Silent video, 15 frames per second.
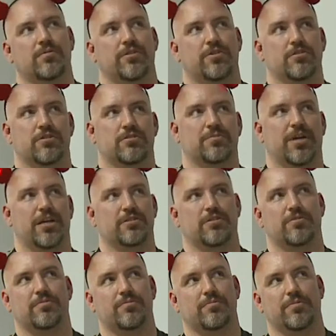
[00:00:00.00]
users
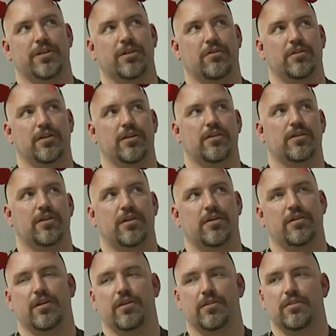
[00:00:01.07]
mounted read-only, and
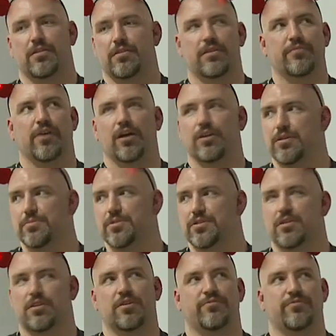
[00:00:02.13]
then the volumes
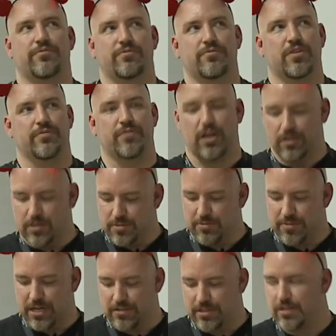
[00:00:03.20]
are
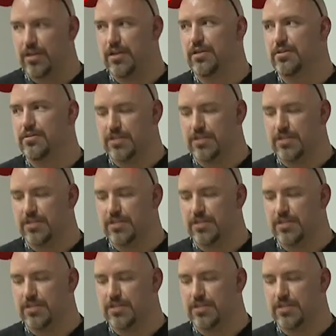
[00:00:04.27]
mounted on